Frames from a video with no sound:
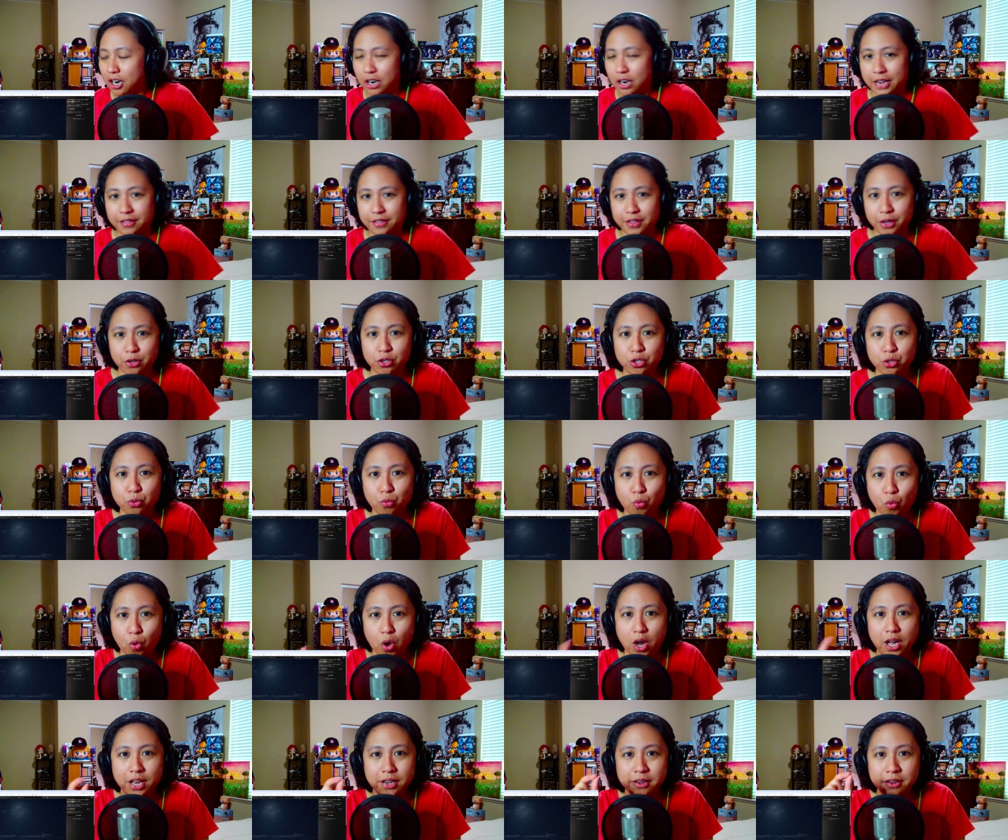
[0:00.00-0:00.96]
All right, there's
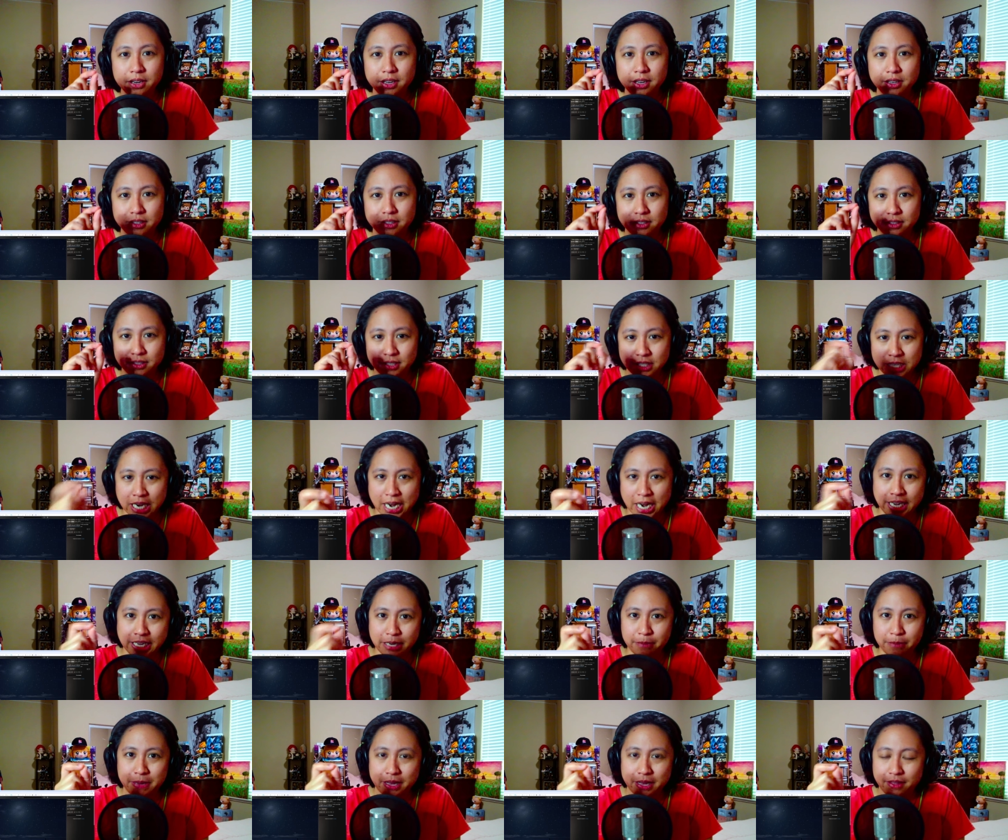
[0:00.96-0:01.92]
one
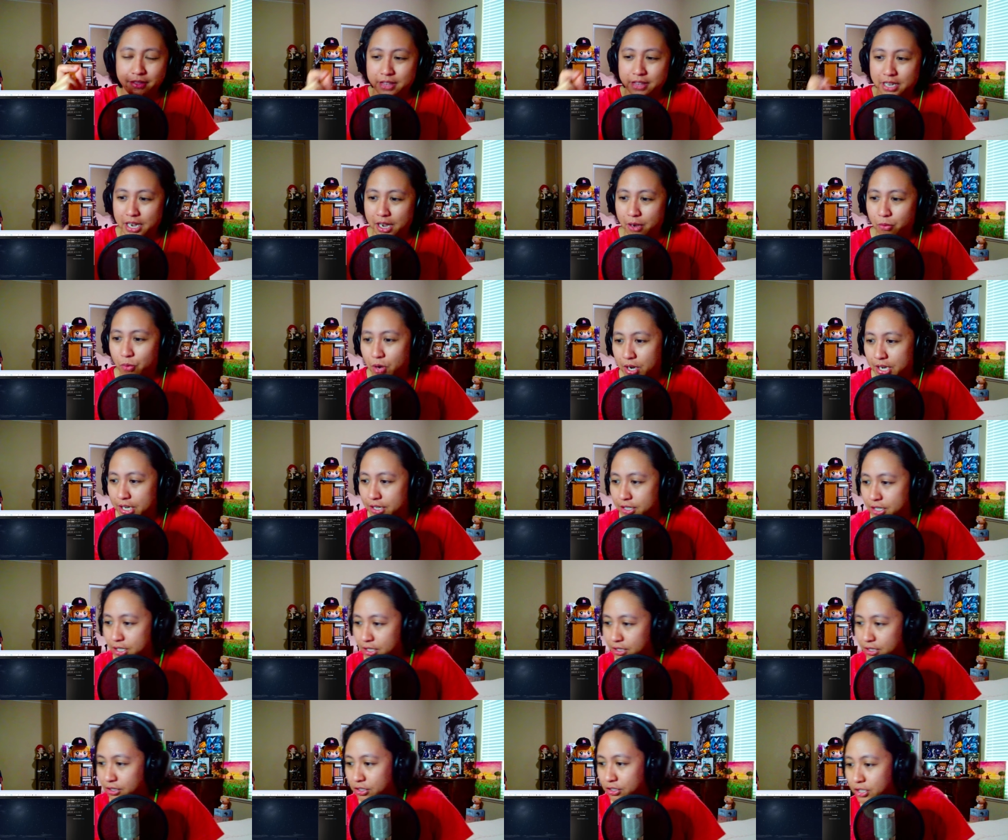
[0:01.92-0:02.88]
tiny bit that I wanted
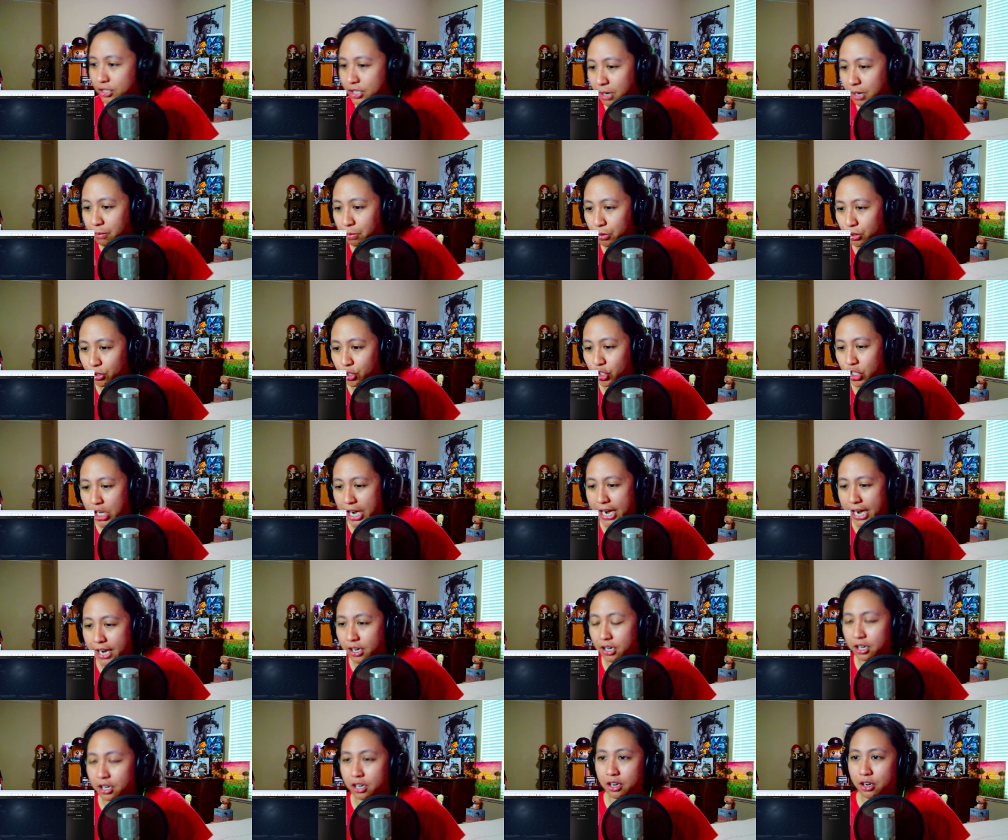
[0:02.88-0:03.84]
to double
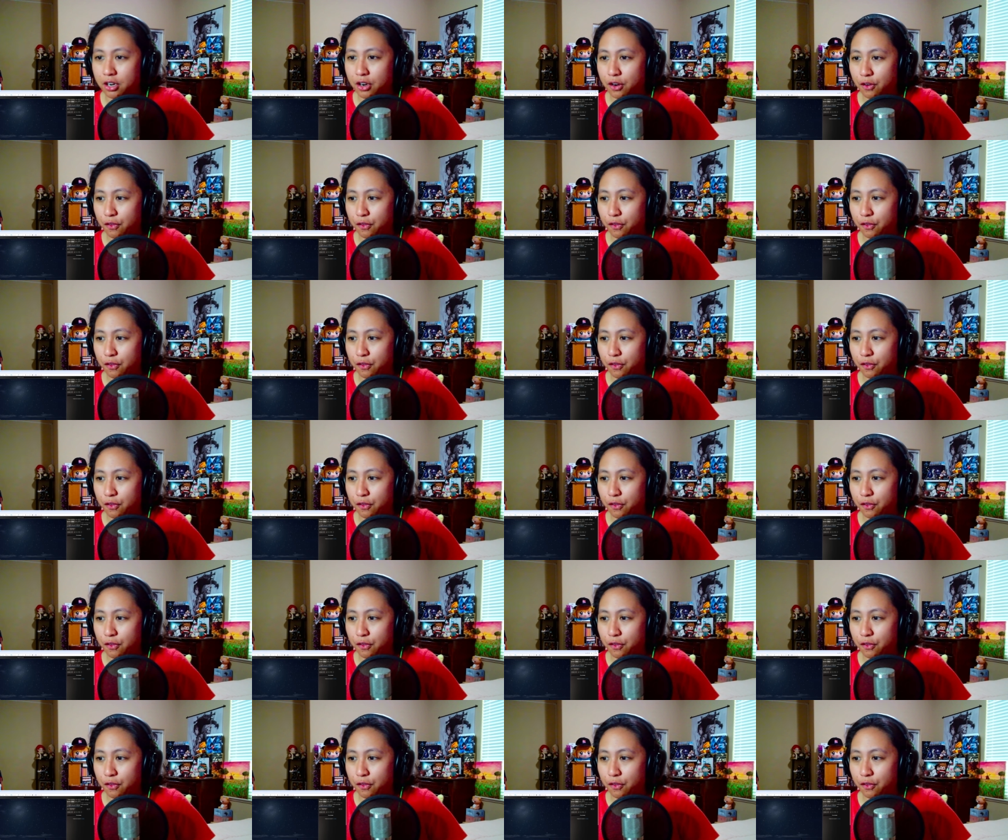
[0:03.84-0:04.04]
check